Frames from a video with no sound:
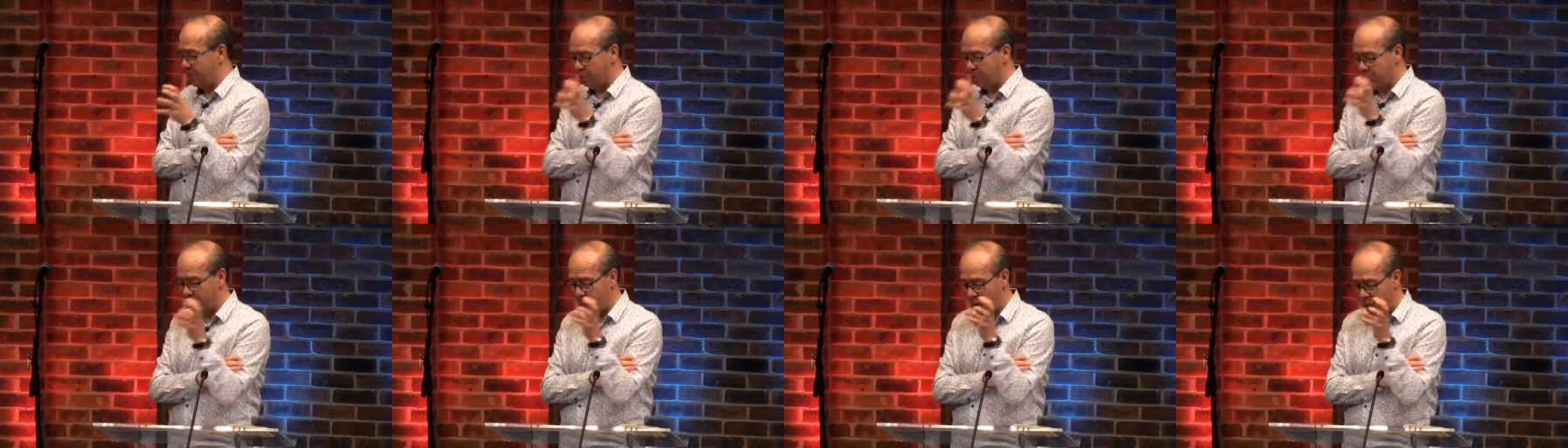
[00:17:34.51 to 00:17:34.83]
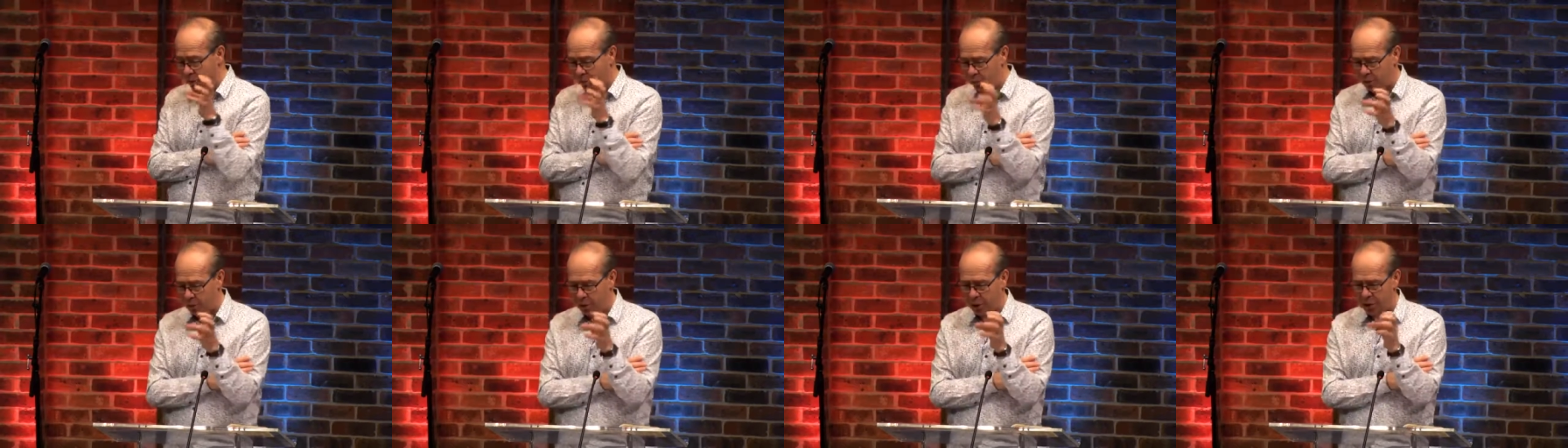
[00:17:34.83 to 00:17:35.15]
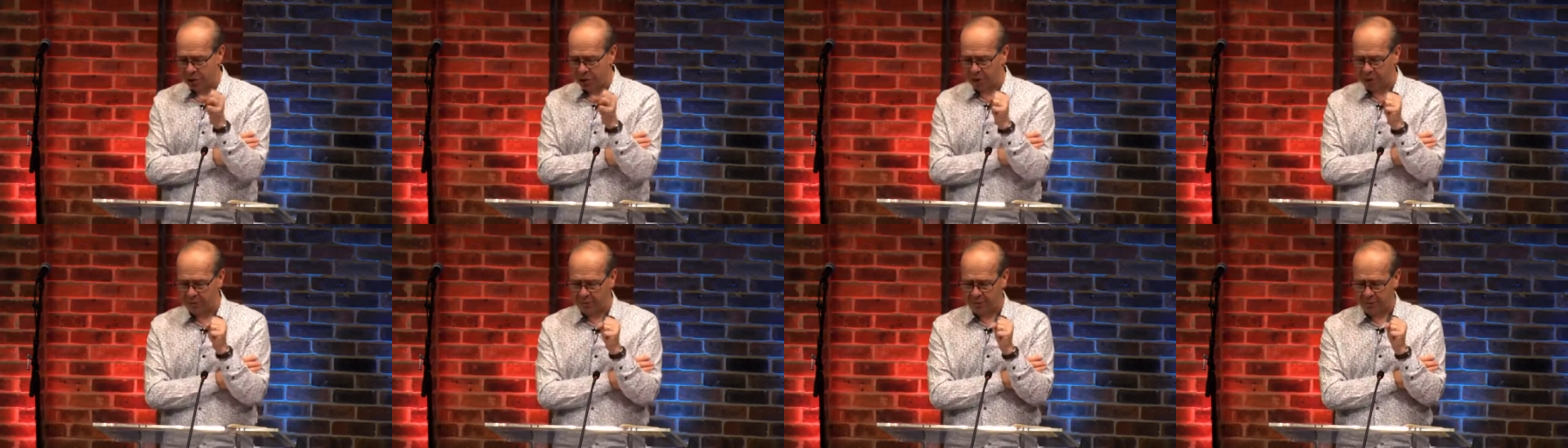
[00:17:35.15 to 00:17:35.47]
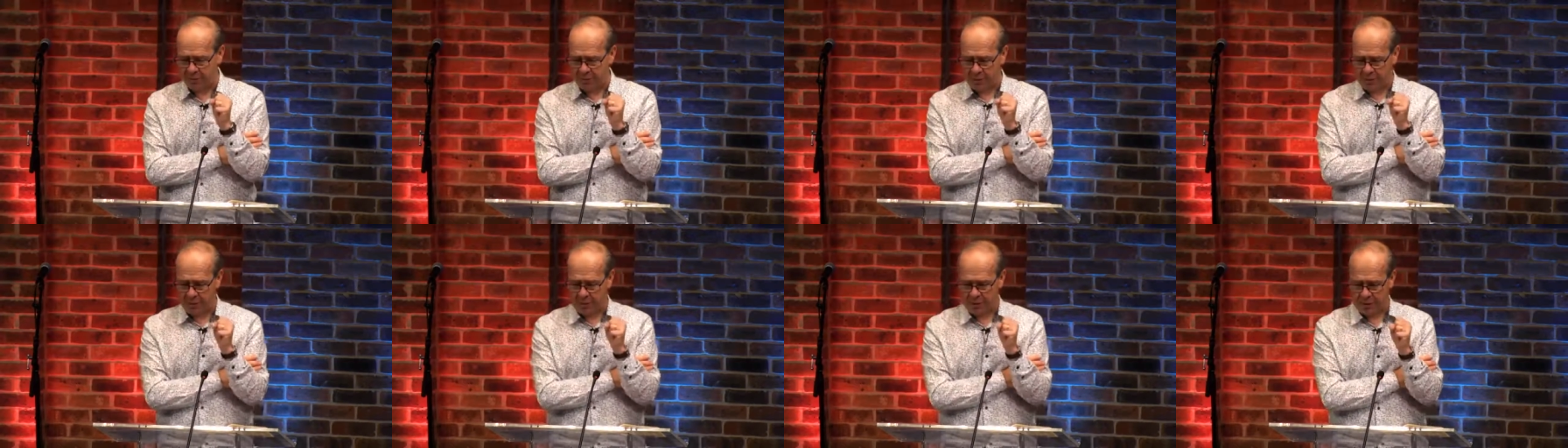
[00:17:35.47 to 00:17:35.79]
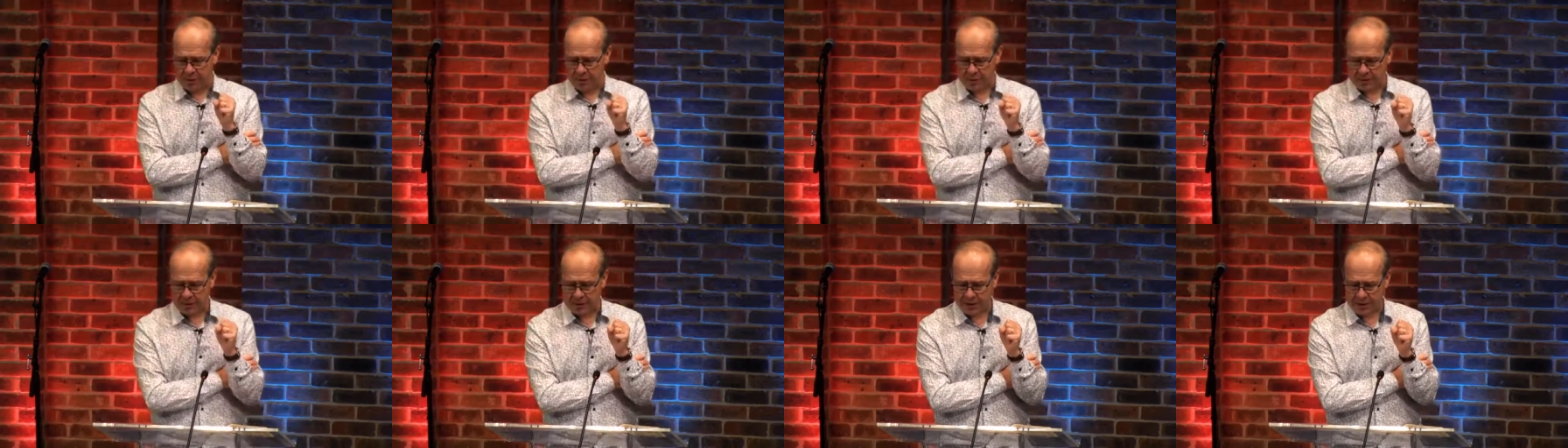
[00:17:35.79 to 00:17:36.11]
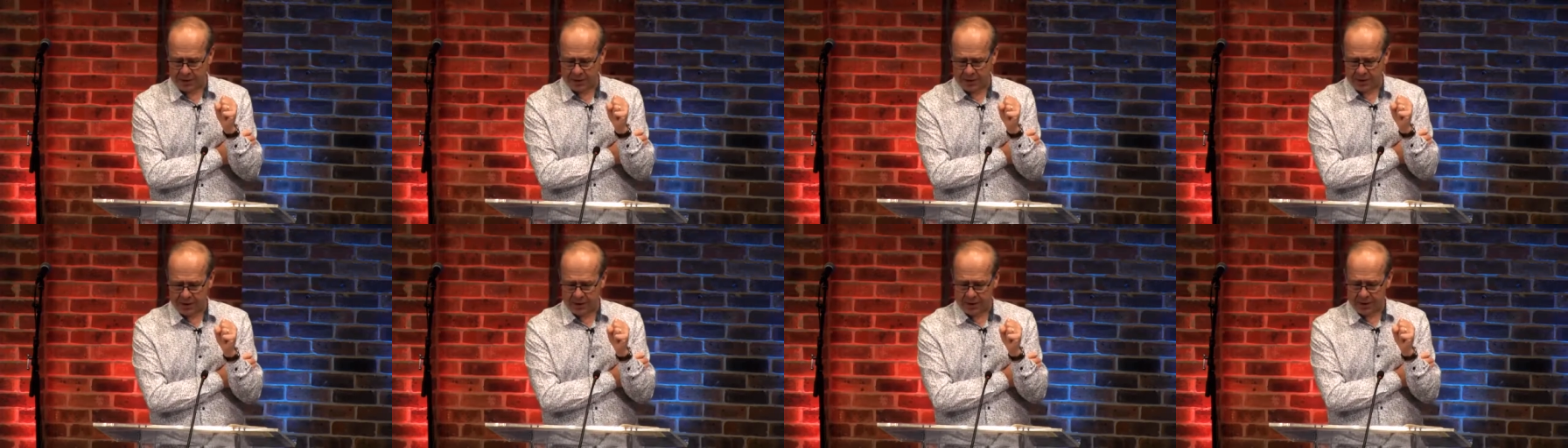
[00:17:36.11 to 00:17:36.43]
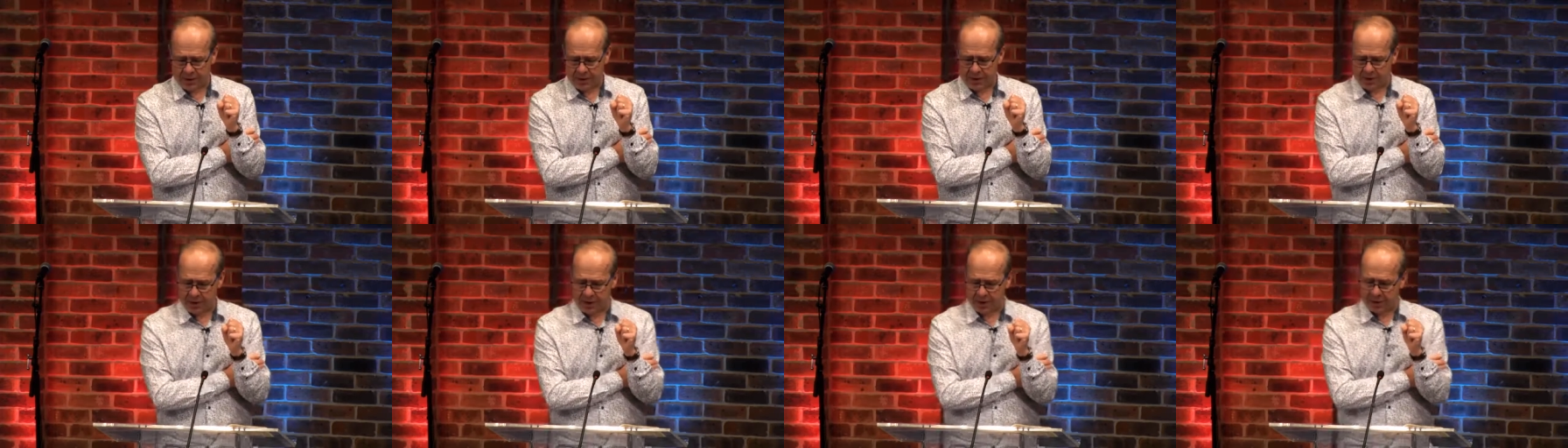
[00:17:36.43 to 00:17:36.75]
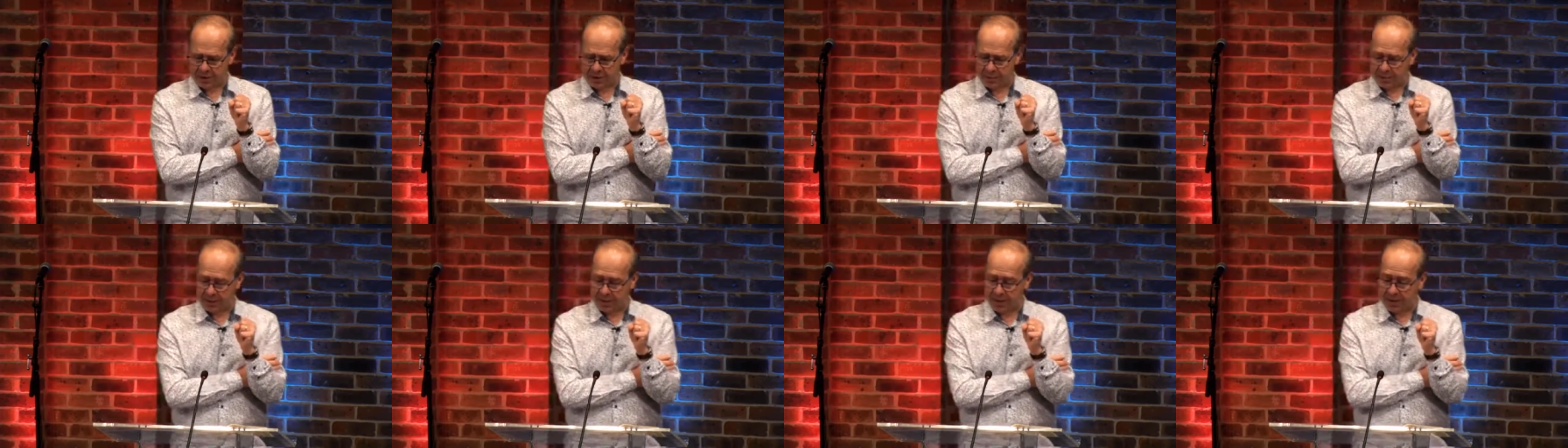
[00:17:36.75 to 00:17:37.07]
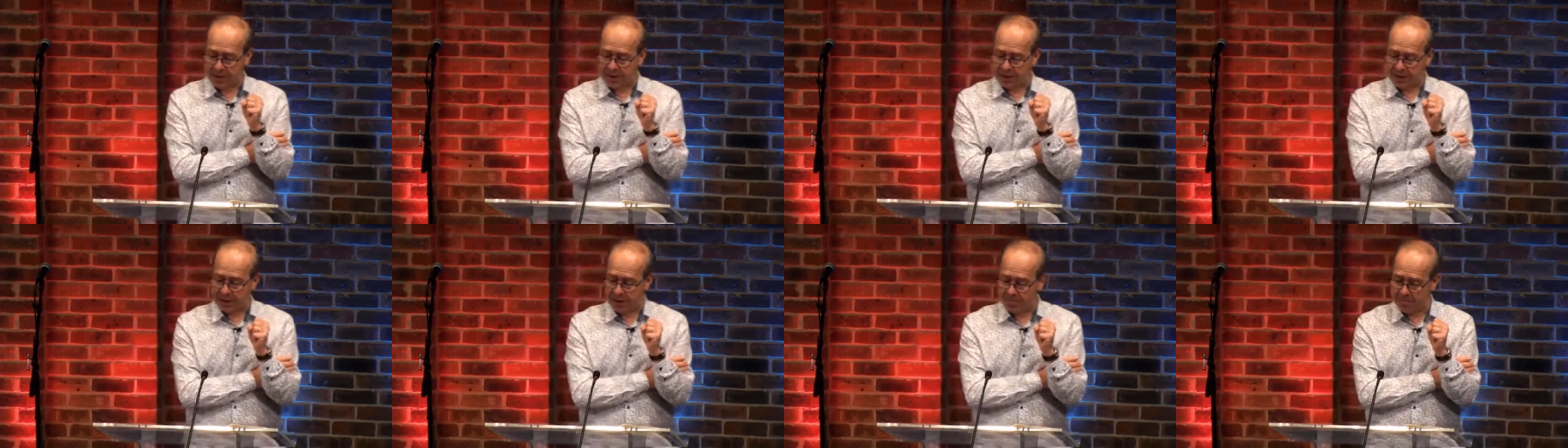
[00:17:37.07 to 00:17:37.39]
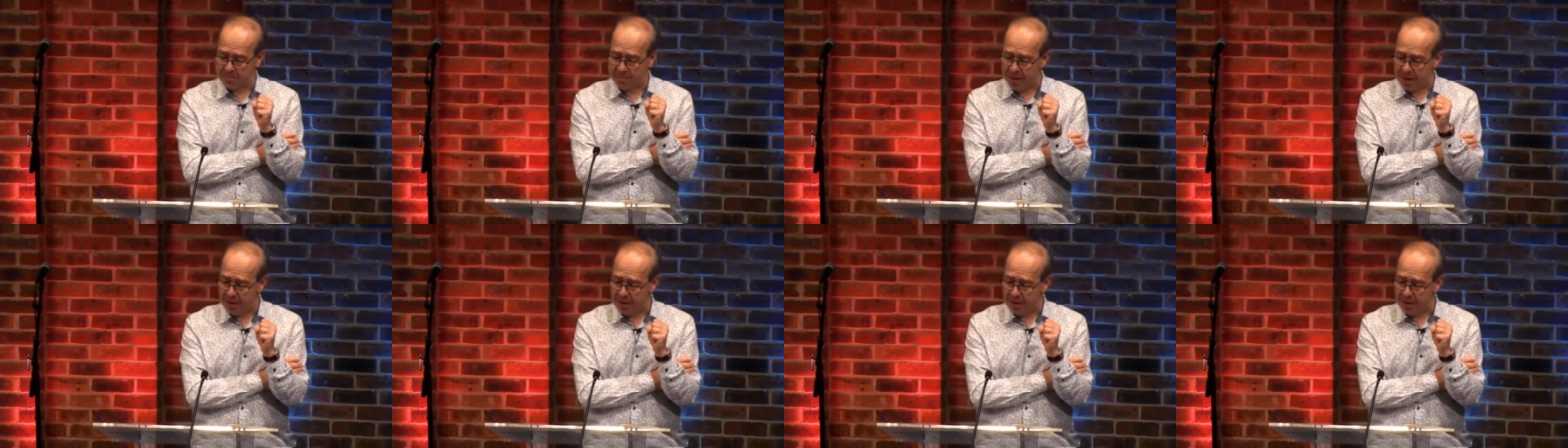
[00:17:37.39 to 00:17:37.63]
where the worship of God takes place. And